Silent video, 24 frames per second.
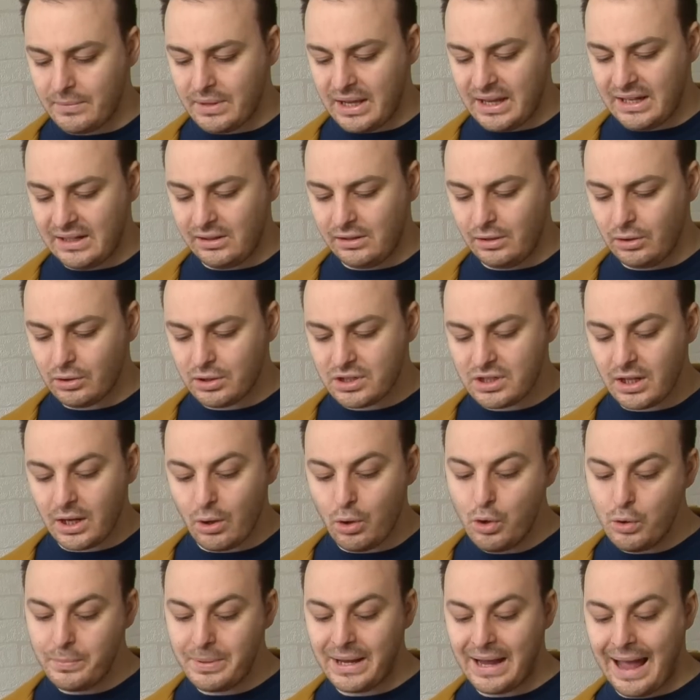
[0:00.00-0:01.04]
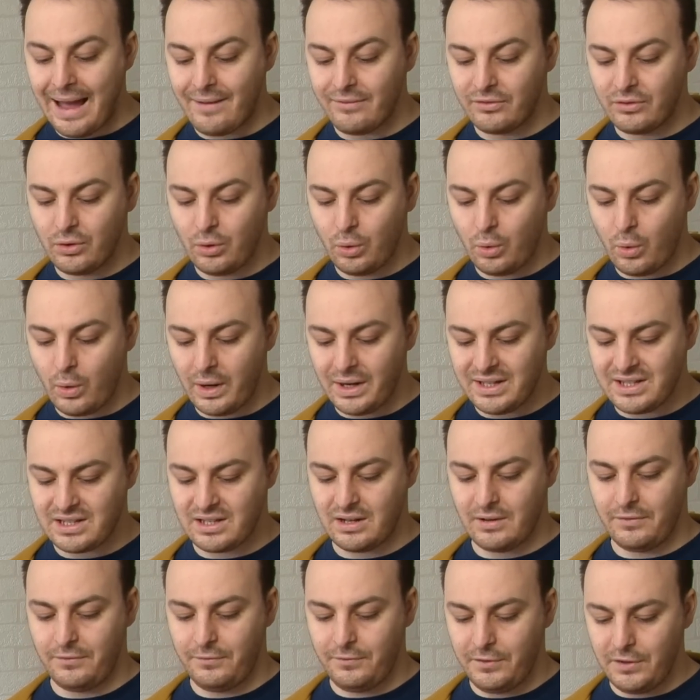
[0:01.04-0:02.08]
It looks like Hornby have quite
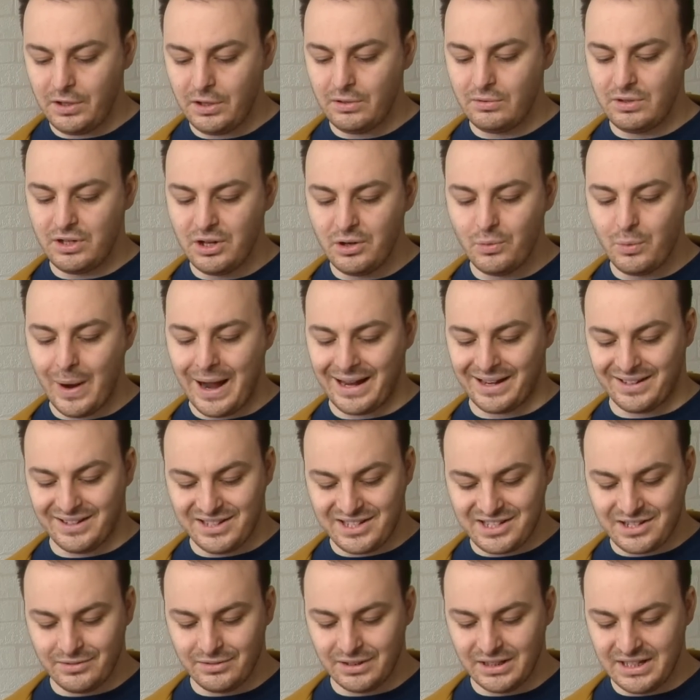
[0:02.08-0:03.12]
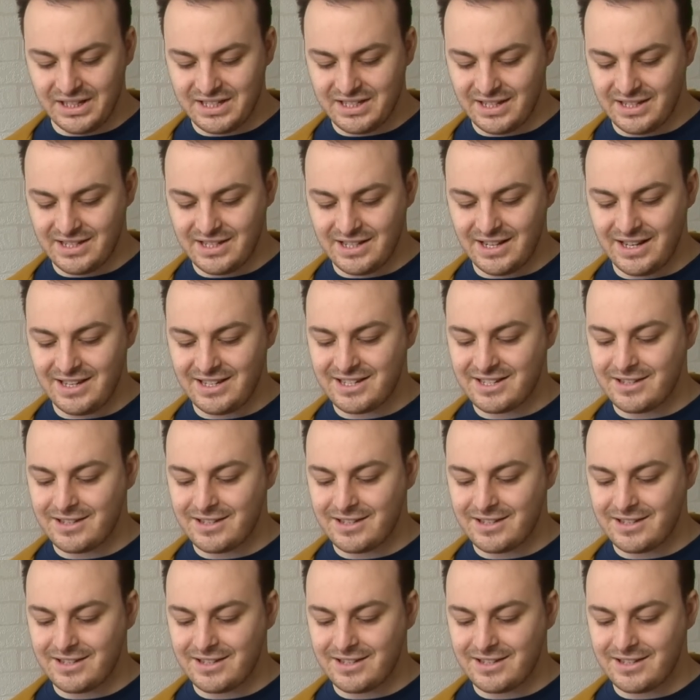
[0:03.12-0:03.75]
a few new wagons to release this year.